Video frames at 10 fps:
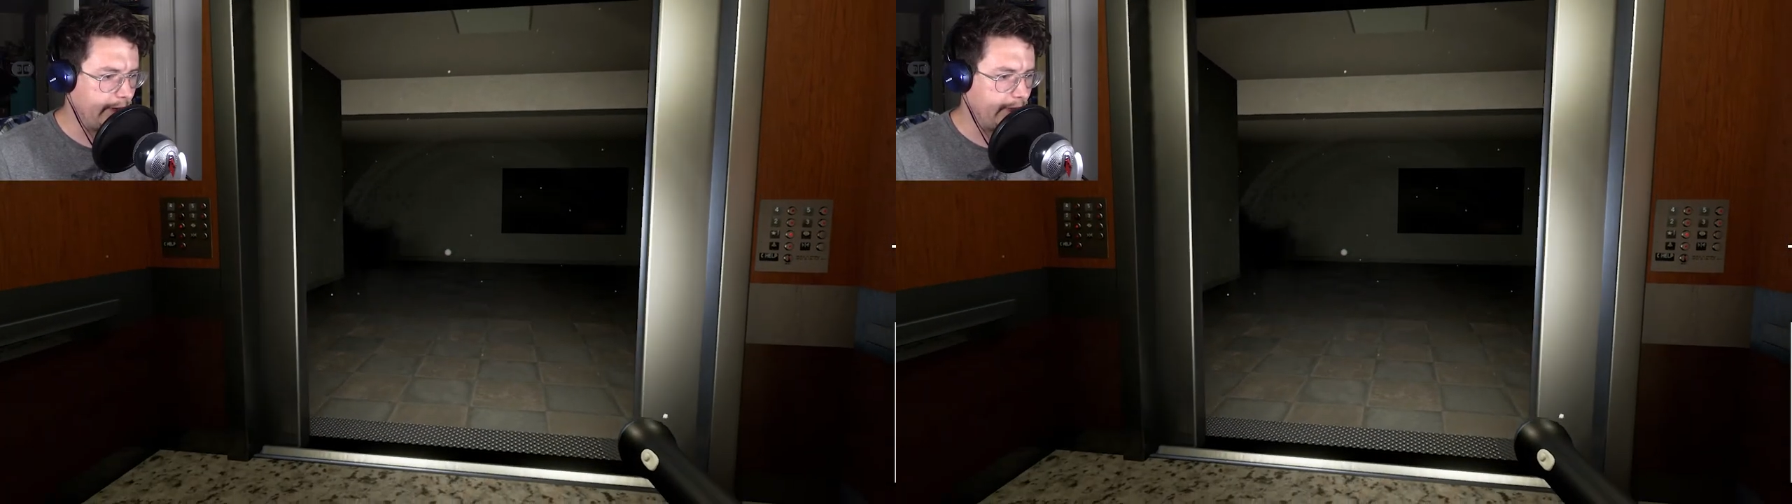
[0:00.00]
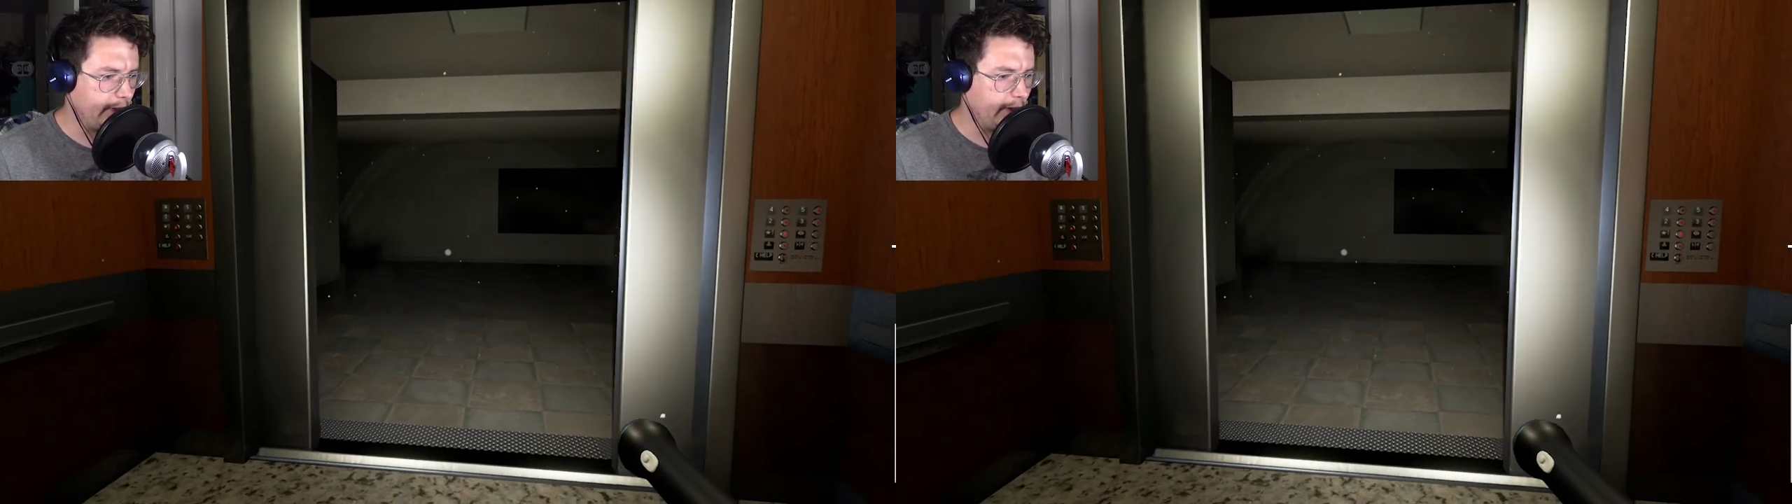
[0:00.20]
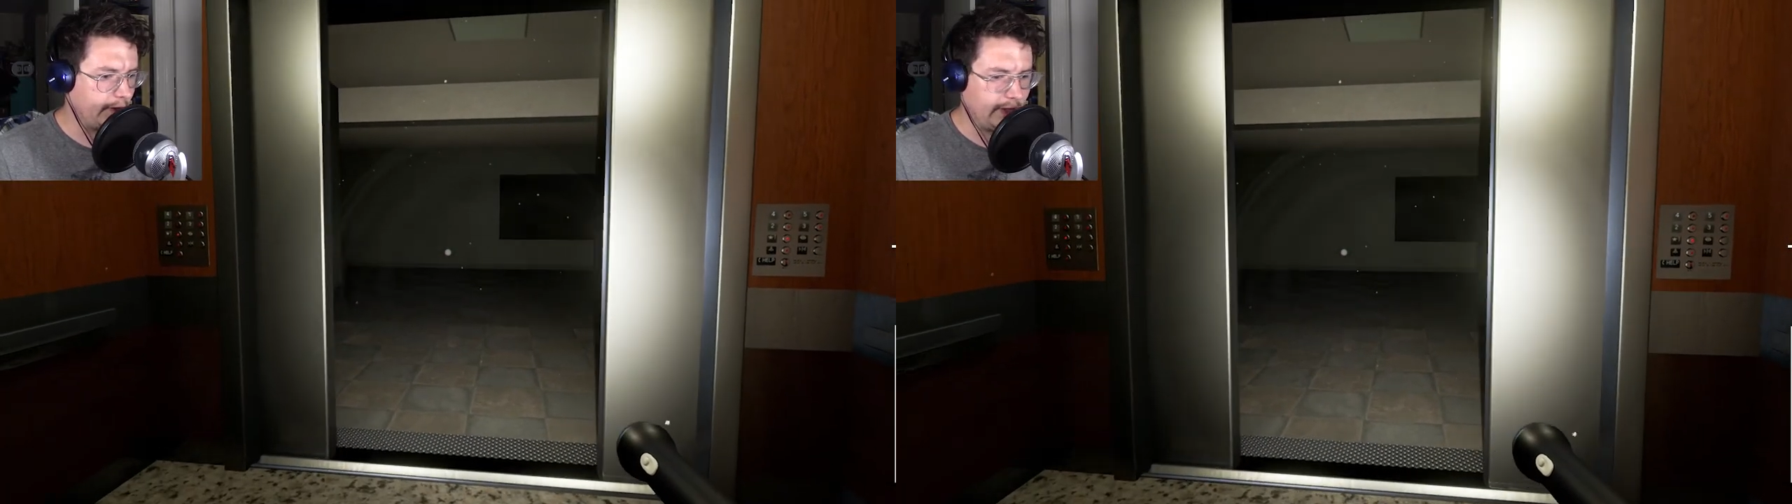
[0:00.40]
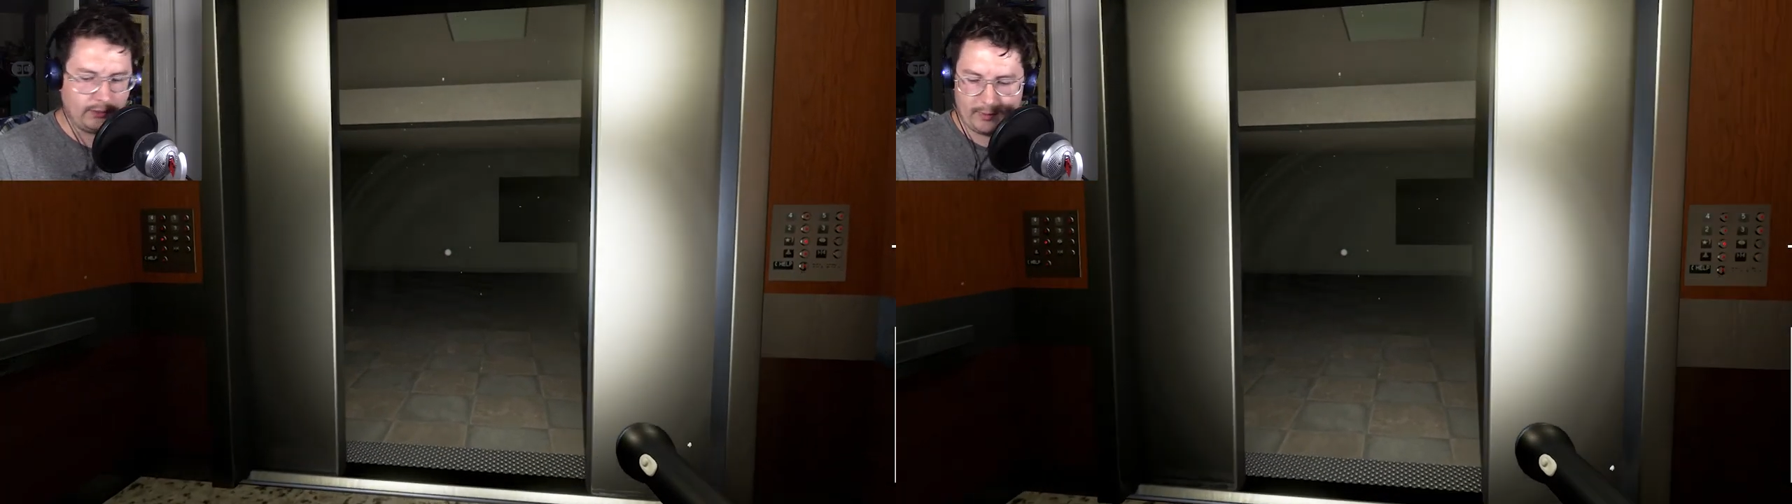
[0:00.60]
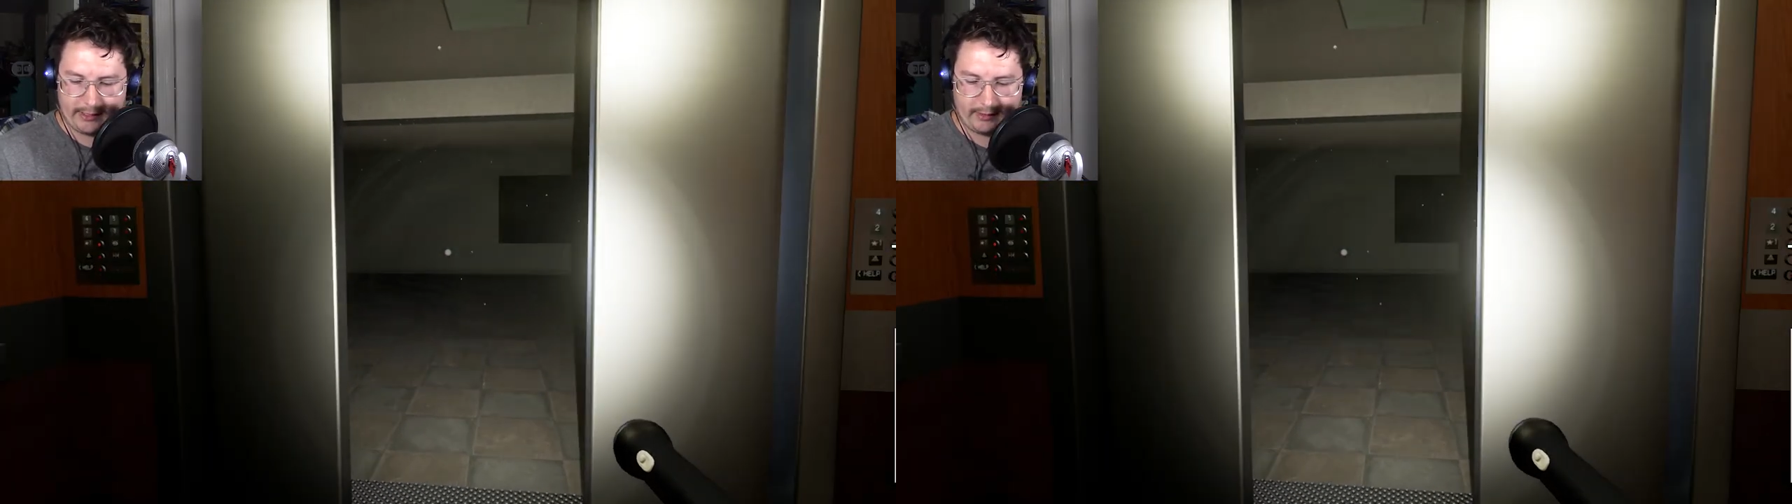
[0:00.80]
torch,
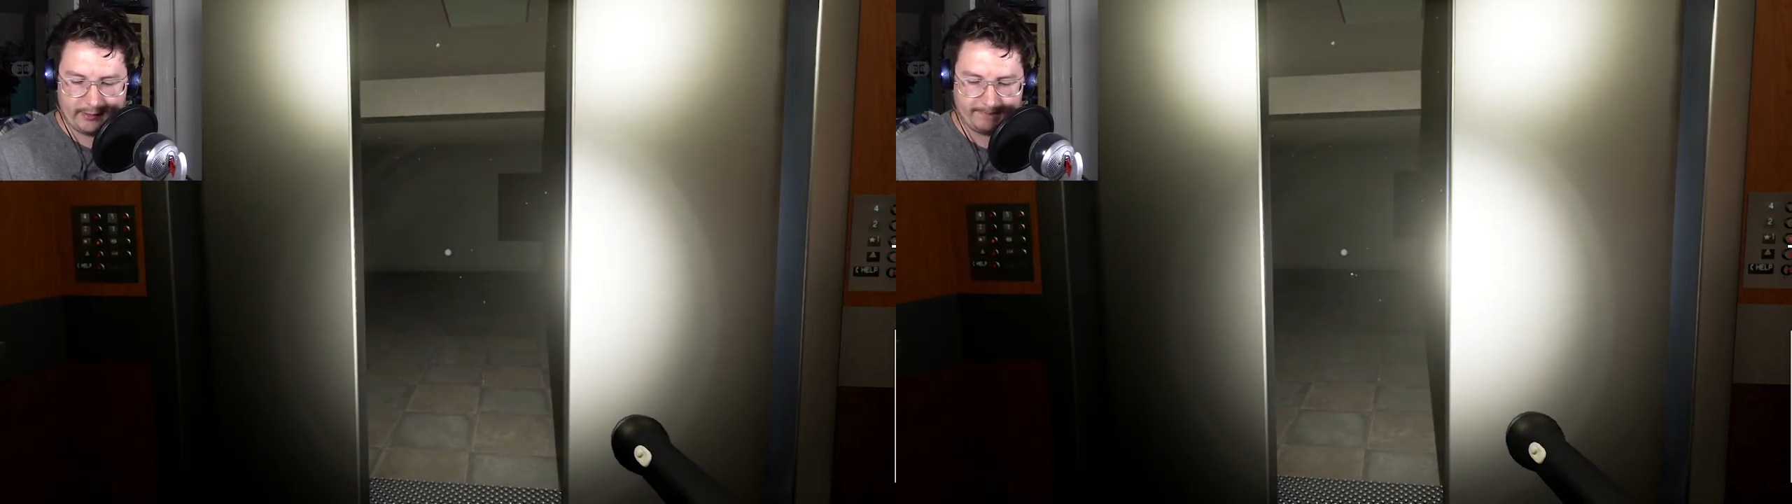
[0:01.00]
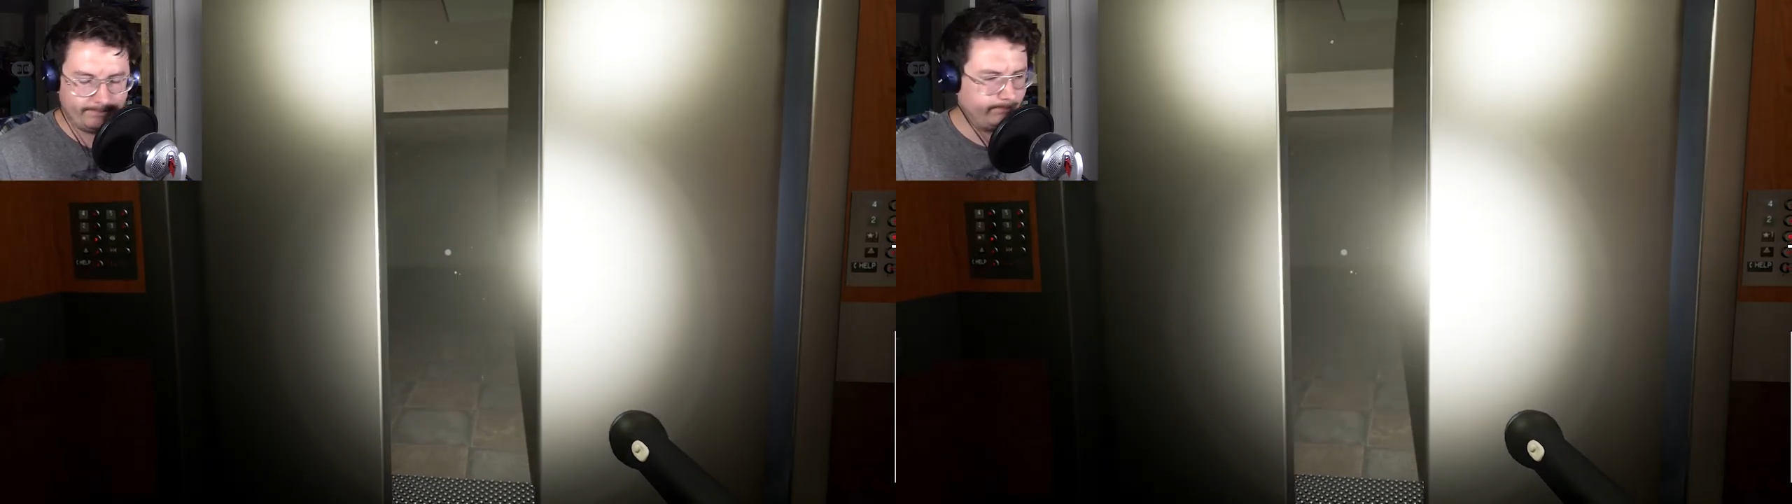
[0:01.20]
you wanker.